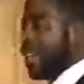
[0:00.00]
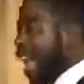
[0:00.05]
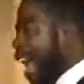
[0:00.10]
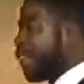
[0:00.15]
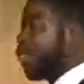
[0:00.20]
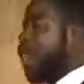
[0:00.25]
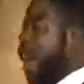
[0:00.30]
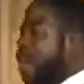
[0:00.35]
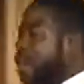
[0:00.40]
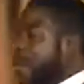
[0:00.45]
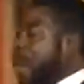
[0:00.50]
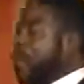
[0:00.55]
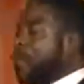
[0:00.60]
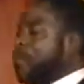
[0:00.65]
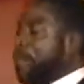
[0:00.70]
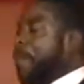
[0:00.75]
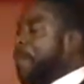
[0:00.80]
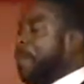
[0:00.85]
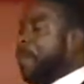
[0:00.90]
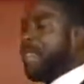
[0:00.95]
that's why most
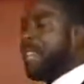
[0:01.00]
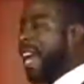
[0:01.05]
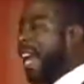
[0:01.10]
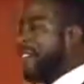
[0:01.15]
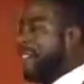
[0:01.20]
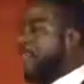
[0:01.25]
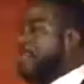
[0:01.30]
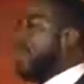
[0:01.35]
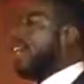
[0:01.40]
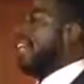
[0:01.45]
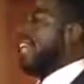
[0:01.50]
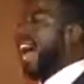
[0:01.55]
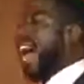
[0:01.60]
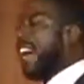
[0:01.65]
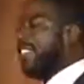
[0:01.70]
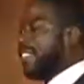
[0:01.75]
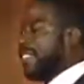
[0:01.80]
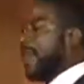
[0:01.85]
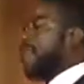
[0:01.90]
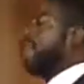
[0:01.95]
people never
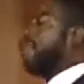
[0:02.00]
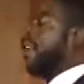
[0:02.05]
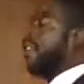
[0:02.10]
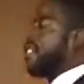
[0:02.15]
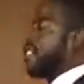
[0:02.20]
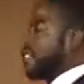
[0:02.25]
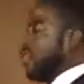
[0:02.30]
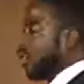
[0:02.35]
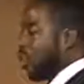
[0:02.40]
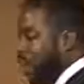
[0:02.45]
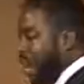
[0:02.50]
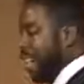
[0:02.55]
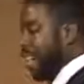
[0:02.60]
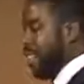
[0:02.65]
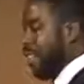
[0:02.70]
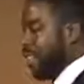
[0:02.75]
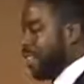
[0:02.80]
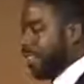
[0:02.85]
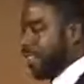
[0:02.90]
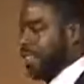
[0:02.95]
realize their personal
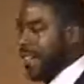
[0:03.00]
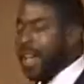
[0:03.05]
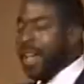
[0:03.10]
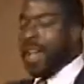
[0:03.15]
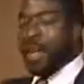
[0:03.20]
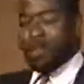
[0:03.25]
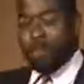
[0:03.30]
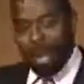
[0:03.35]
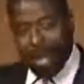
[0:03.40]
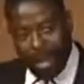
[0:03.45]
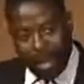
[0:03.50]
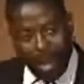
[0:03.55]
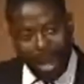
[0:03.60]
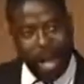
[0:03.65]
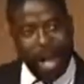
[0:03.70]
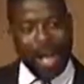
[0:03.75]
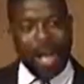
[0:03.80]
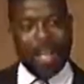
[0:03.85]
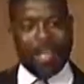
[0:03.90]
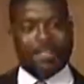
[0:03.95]
greatness,
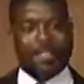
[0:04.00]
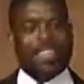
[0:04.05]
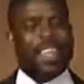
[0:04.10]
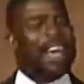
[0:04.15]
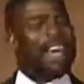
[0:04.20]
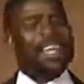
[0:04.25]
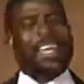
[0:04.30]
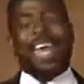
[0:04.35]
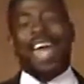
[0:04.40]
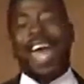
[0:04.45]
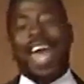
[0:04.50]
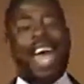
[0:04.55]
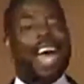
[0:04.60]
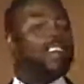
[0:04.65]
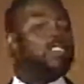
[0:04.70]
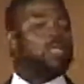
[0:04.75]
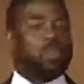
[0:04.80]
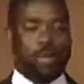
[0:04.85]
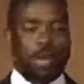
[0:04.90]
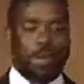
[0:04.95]
because they're
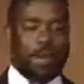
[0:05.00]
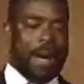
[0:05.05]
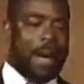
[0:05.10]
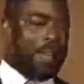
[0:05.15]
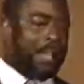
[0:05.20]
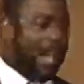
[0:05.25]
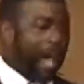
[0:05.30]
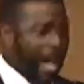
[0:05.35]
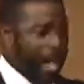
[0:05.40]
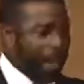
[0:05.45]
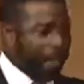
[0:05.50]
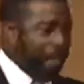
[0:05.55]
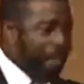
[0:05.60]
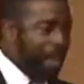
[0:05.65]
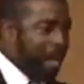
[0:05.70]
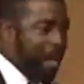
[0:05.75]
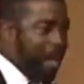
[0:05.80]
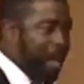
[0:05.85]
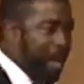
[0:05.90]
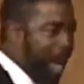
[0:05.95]
casual about
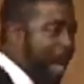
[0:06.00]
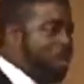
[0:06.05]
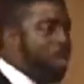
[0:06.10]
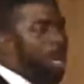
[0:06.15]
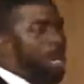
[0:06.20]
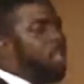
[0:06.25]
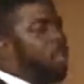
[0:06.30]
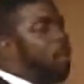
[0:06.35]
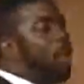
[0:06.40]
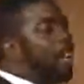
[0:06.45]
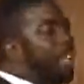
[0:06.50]
life. And when you are